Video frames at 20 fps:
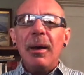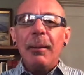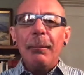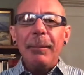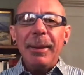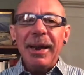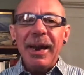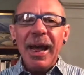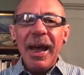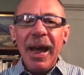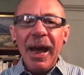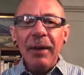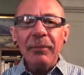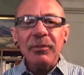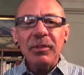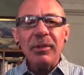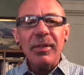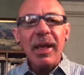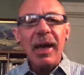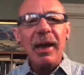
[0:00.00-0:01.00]
But
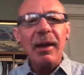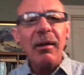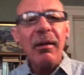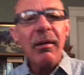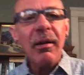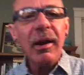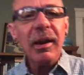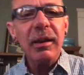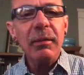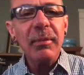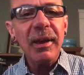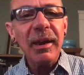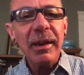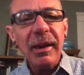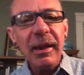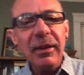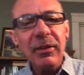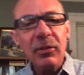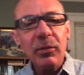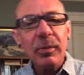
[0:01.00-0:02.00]
after that argument,
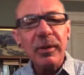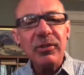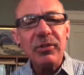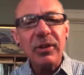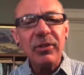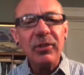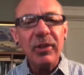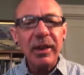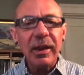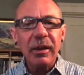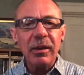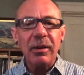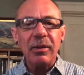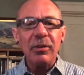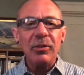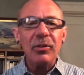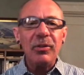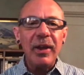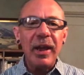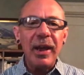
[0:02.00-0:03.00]
he switches gears to